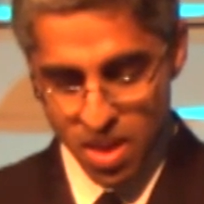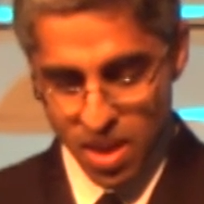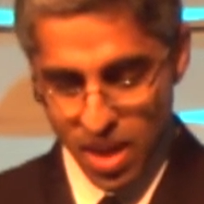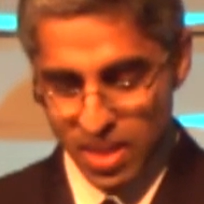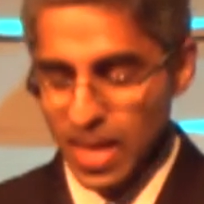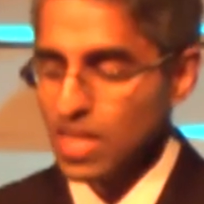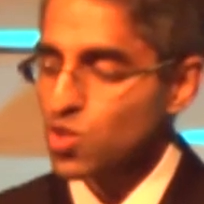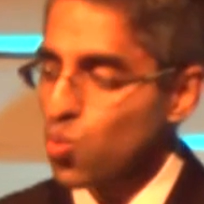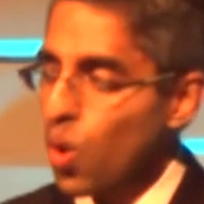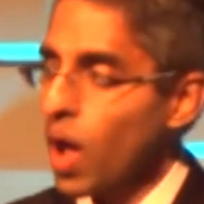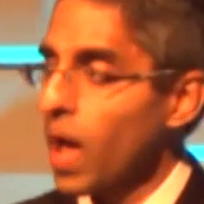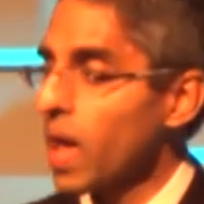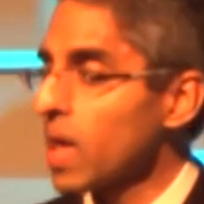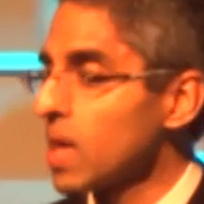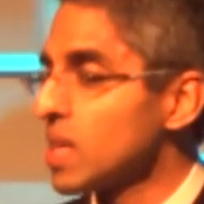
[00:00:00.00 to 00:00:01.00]
And that's
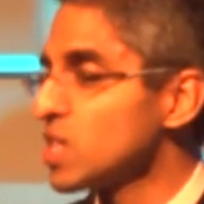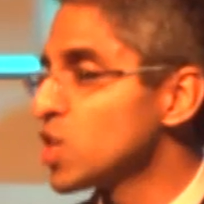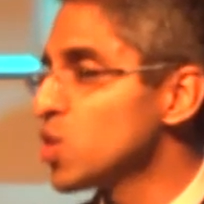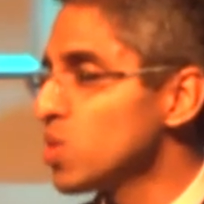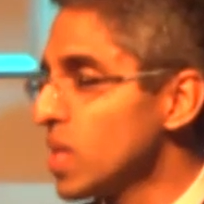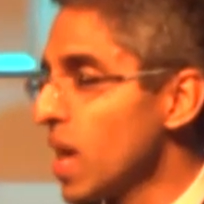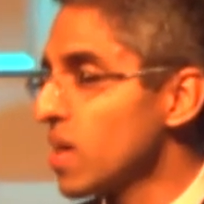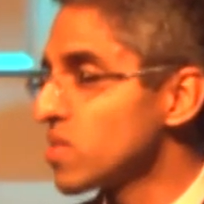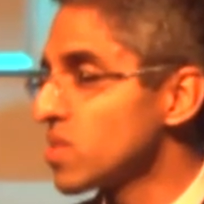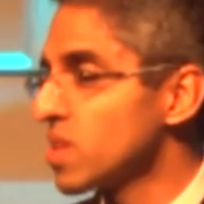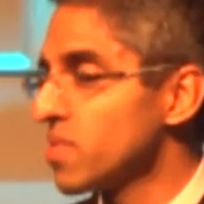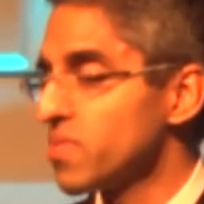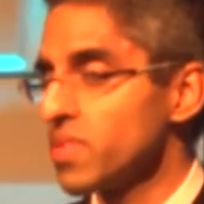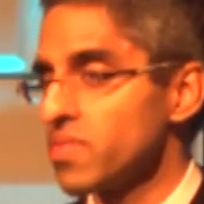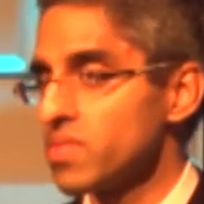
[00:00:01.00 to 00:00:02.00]
why in
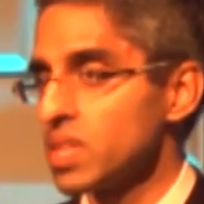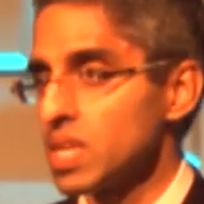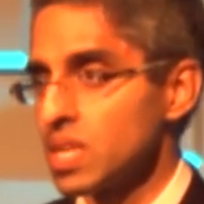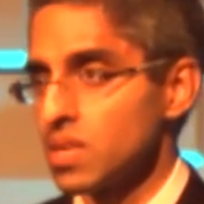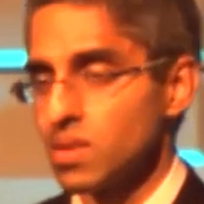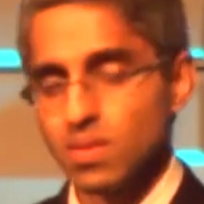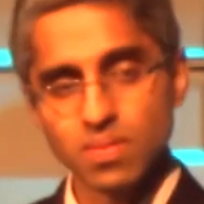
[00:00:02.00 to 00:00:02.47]
2015,